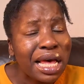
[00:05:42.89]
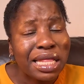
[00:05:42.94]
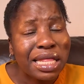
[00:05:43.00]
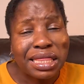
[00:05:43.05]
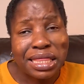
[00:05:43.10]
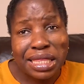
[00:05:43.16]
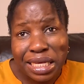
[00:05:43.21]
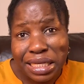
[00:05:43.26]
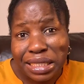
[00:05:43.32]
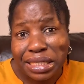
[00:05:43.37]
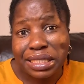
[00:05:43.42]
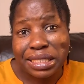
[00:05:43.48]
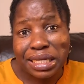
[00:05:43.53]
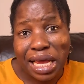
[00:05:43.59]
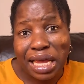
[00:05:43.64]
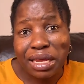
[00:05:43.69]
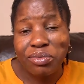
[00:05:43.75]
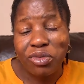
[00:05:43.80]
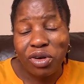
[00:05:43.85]
this
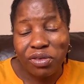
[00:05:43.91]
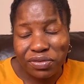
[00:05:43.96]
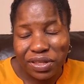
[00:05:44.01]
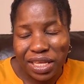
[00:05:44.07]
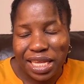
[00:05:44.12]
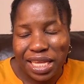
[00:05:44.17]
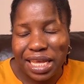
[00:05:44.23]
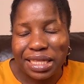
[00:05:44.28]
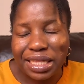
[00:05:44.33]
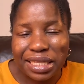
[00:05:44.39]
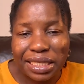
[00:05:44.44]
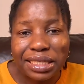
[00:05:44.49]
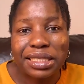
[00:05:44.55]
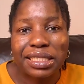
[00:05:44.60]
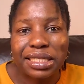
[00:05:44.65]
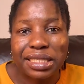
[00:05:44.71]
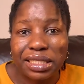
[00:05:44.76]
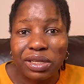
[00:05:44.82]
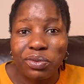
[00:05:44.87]
time of the year, this
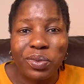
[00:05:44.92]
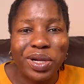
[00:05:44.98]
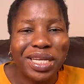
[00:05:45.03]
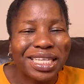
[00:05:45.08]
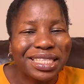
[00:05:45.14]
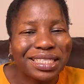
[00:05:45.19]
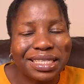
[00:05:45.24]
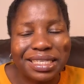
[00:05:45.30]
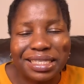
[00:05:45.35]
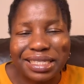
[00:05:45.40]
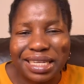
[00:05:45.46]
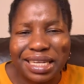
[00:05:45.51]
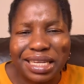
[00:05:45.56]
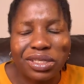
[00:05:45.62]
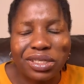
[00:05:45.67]
season, winter season,